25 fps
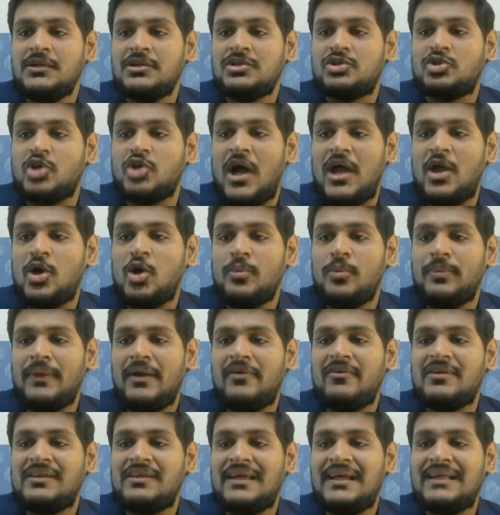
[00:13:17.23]
so i hope
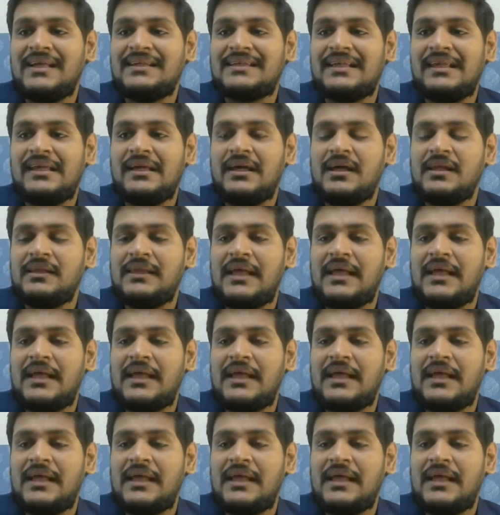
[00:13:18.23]
everything is clear